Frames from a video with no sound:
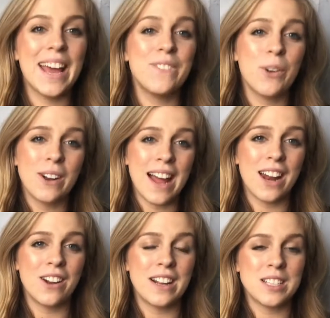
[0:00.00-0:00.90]
If you are not
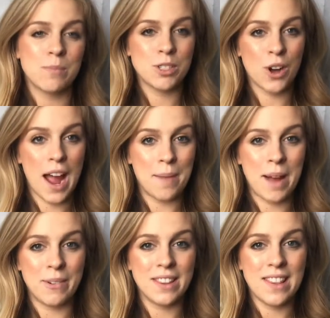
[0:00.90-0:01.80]
already subscribed,
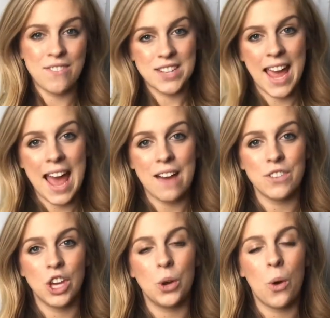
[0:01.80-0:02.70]
I would love to
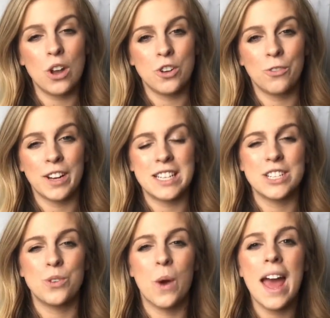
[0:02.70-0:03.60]
have you. Don't forget
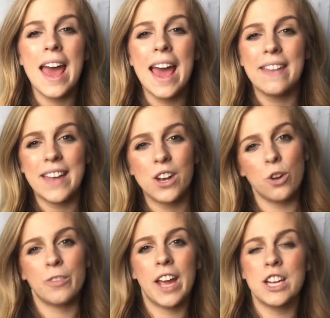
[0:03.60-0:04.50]
to hit that
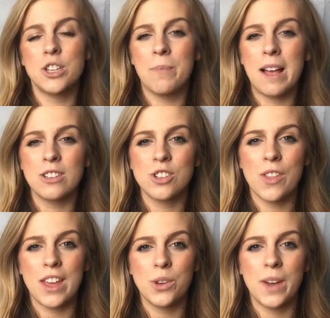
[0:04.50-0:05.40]
notification bell so
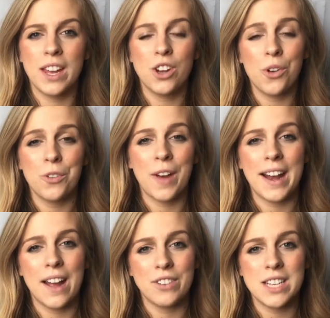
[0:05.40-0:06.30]
that you get
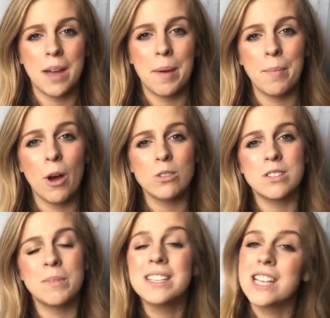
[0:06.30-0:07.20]
notified every time I
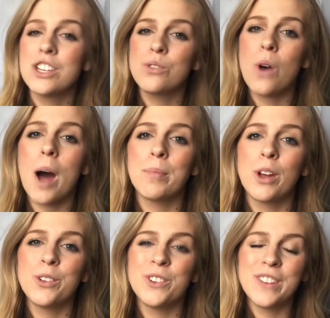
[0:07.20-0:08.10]
post, because I do
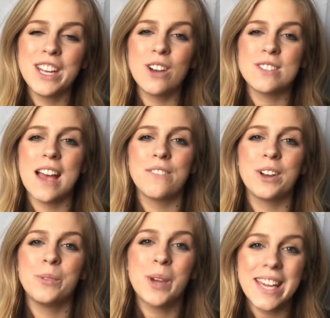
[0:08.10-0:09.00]
upload new videos
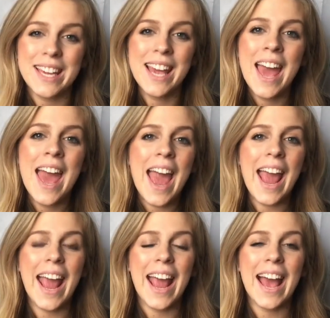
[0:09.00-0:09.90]
every week.
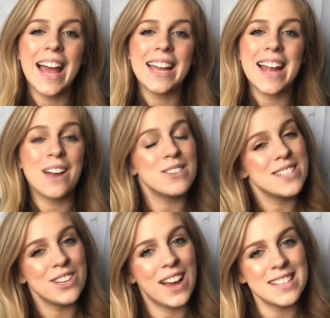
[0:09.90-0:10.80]
And I will
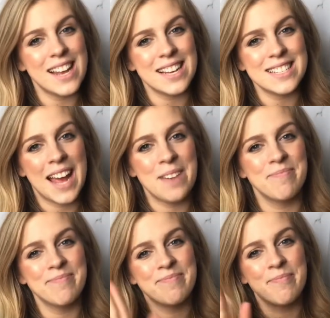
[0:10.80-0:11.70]
see you guys next
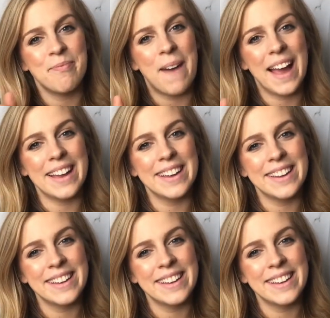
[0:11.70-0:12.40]
time. Bye.